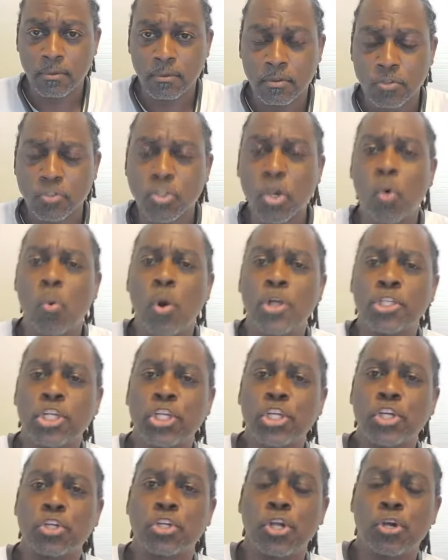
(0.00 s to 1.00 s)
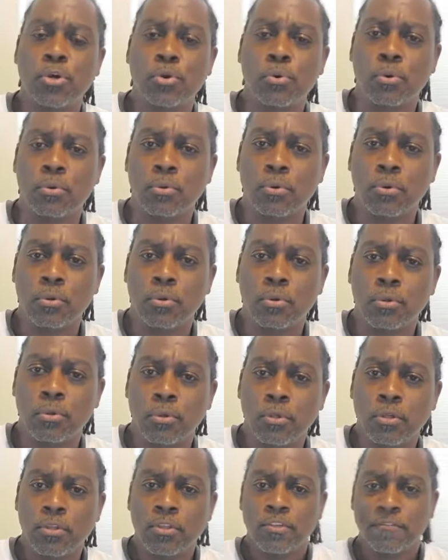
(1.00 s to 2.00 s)
So what do?
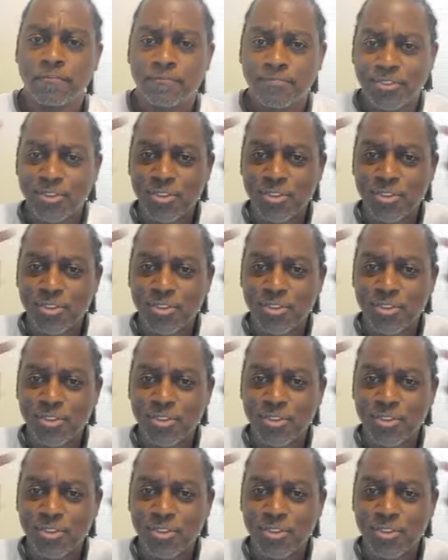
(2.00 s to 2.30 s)
You